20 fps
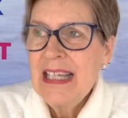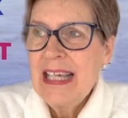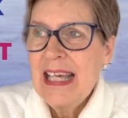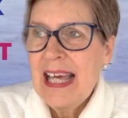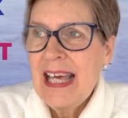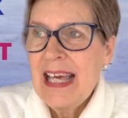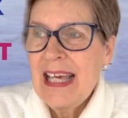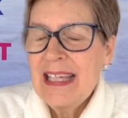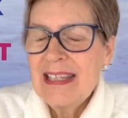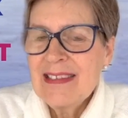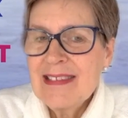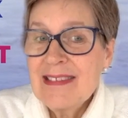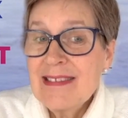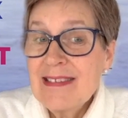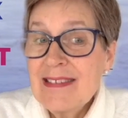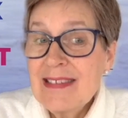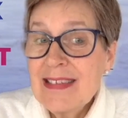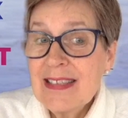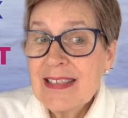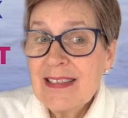and
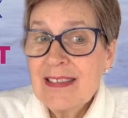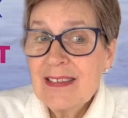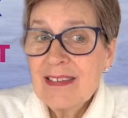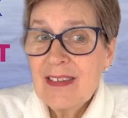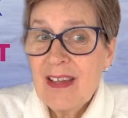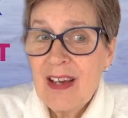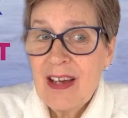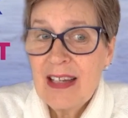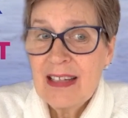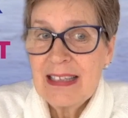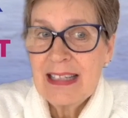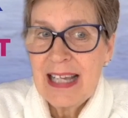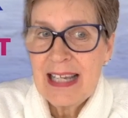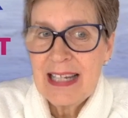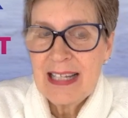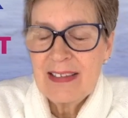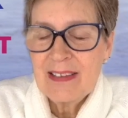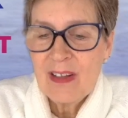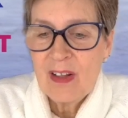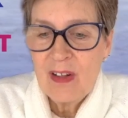still not
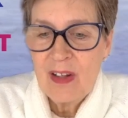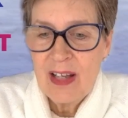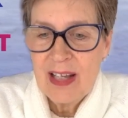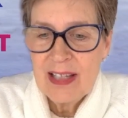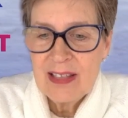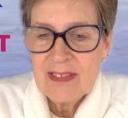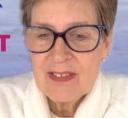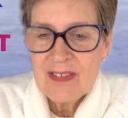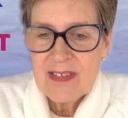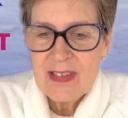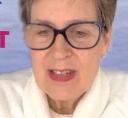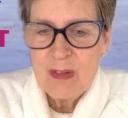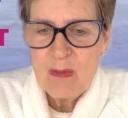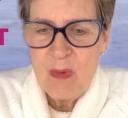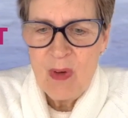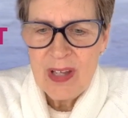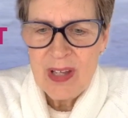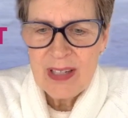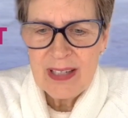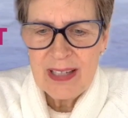getting the clients that he
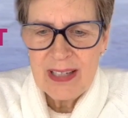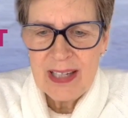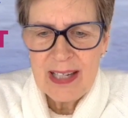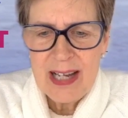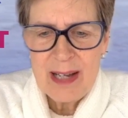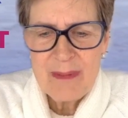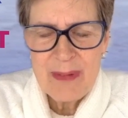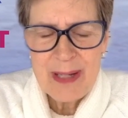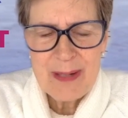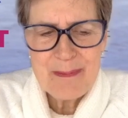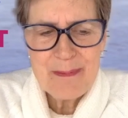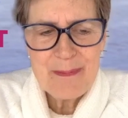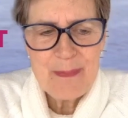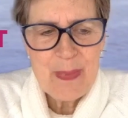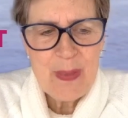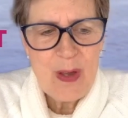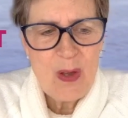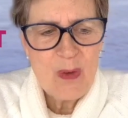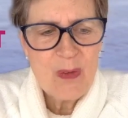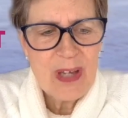wanted. And I went,
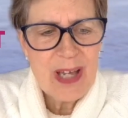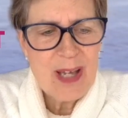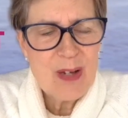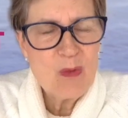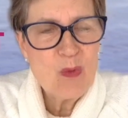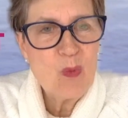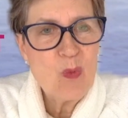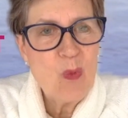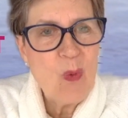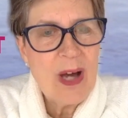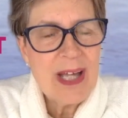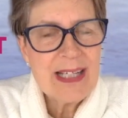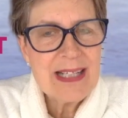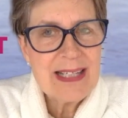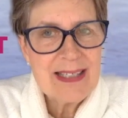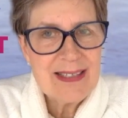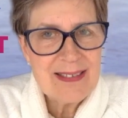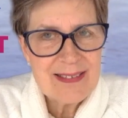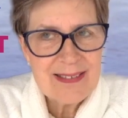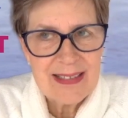okay, what
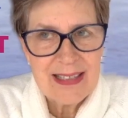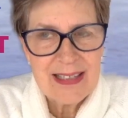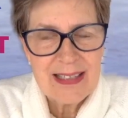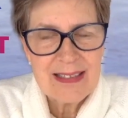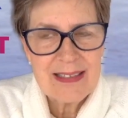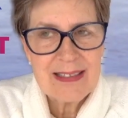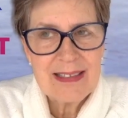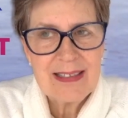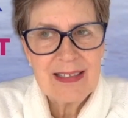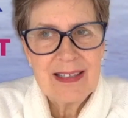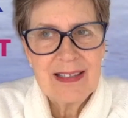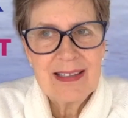is it that